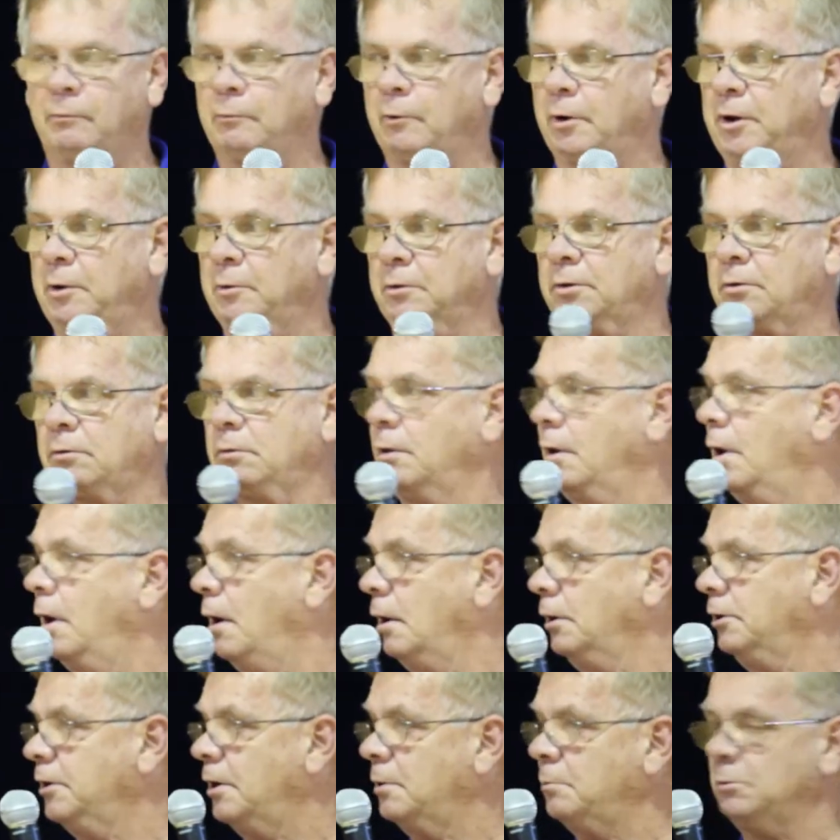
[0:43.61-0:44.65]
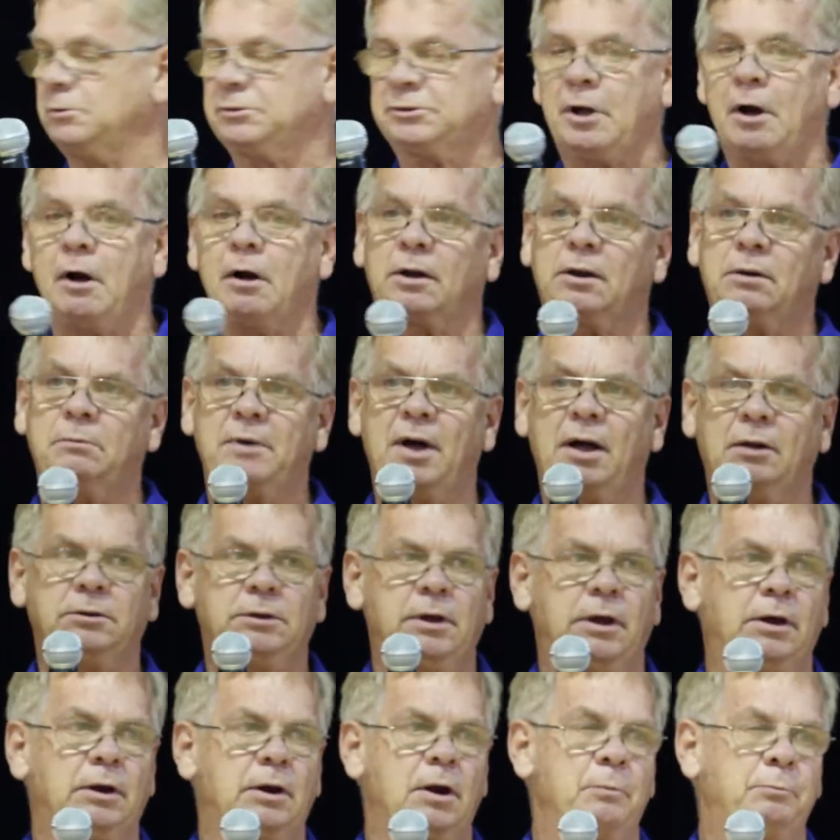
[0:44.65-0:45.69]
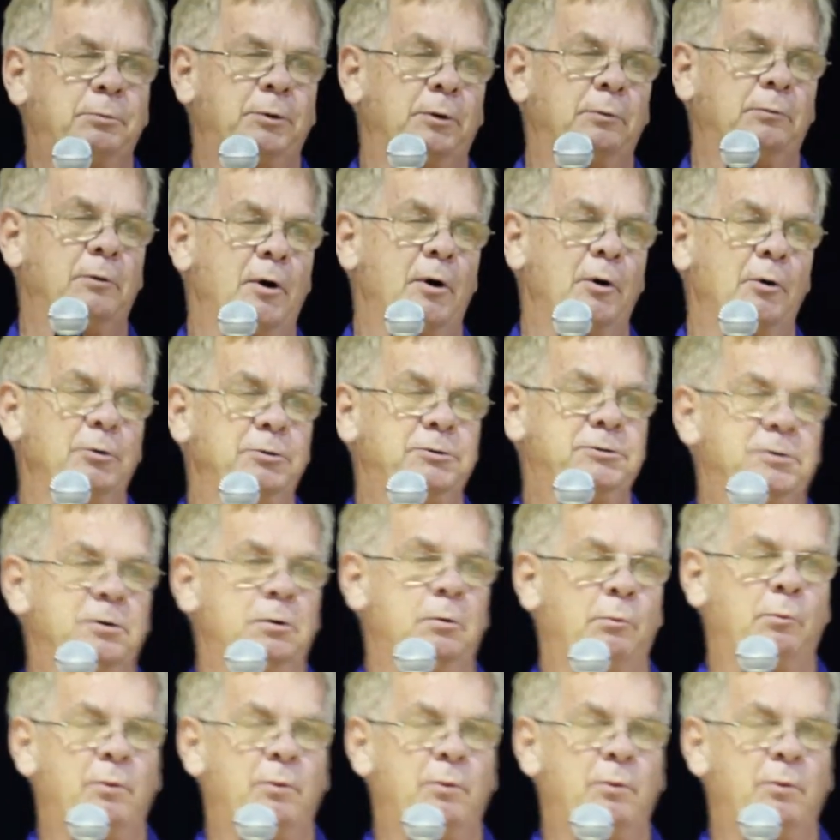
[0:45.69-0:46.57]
where your gentleman was talking about digging up your roads,